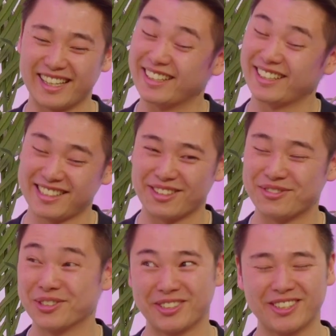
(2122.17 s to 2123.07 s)
I don't say
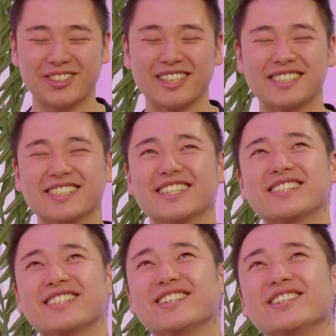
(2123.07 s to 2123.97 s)
full circle. That's it.
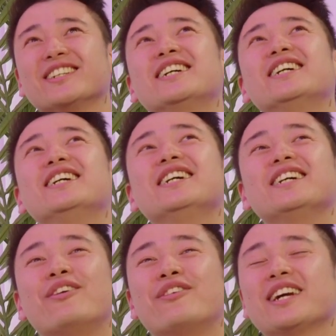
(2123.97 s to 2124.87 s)
So
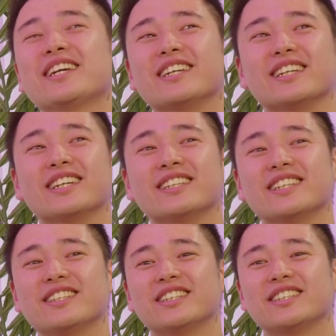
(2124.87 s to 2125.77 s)
I rang it, and
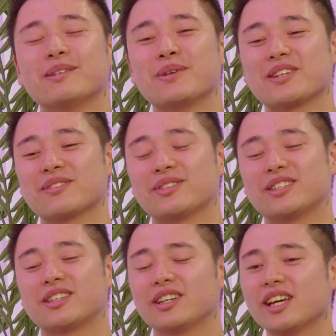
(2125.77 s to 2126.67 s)
then she picked up and
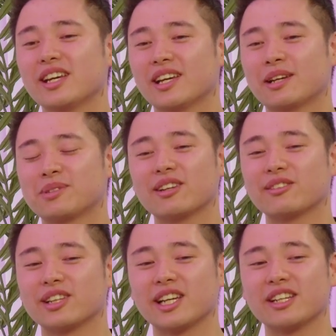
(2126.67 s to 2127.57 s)
she's like, "Yeah, I'm selling
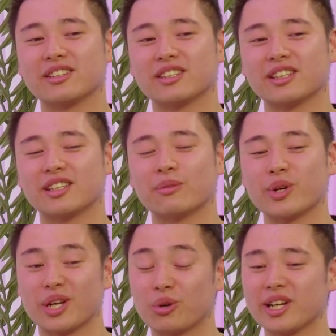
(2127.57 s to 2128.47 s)
with the agent." And then
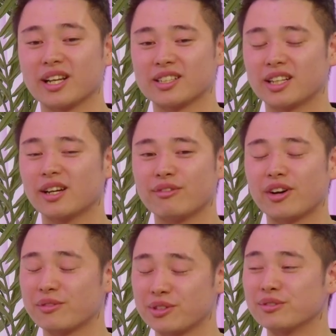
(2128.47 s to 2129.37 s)
we agreed at a time
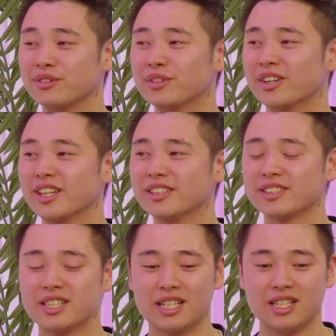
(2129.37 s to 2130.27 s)
550
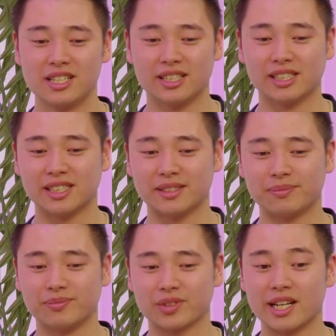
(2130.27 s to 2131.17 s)
grand.
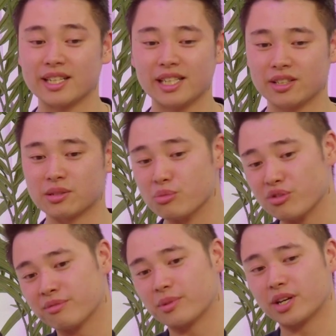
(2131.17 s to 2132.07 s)
I needed to
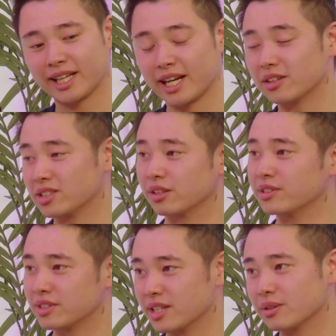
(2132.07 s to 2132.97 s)
move my accountancy
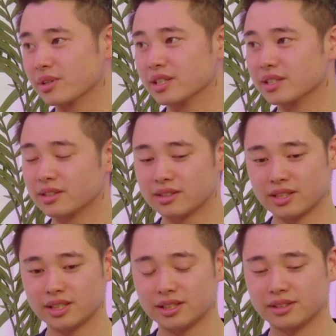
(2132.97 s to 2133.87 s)
office anyways,
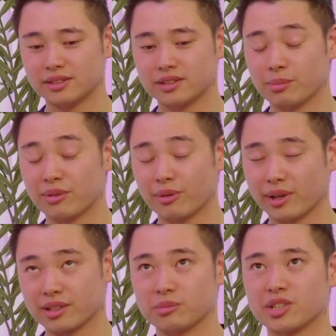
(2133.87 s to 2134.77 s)
and to be fair, we
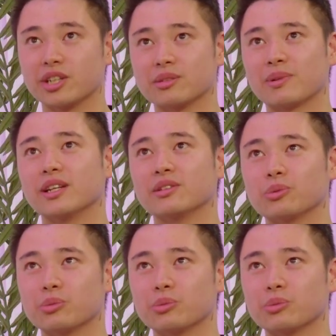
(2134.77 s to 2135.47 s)
had some change of plans. We